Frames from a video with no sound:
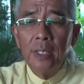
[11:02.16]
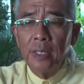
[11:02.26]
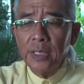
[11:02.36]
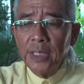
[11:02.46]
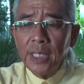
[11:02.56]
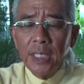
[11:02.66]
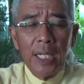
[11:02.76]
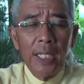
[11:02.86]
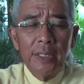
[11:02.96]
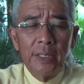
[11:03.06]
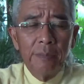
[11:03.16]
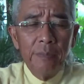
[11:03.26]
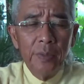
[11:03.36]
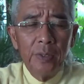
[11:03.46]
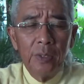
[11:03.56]
The second
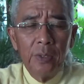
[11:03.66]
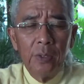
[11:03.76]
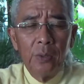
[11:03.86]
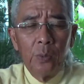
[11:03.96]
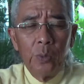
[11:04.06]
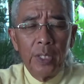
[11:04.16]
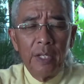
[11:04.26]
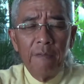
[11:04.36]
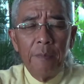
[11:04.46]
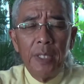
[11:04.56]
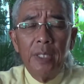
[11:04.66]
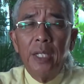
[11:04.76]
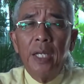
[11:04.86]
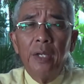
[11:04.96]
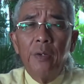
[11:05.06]
item would have been
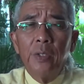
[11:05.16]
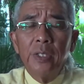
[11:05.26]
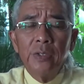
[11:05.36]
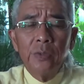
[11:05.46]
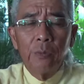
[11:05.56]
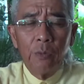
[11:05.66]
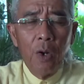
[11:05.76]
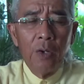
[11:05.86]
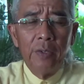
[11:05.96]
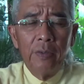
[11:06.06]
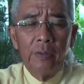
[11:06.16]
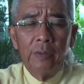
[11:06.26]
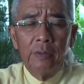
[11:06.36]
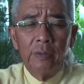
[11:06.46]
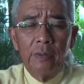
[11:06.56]
Aaron's rod
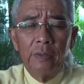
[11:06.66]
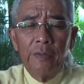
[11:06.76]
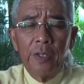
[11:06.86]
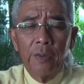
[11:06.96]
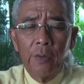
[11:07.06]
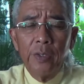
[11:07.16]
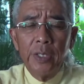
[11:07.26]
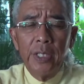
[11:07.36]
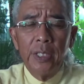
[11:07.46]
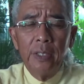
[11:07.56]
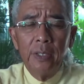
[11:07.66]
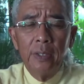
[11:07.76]
of authority.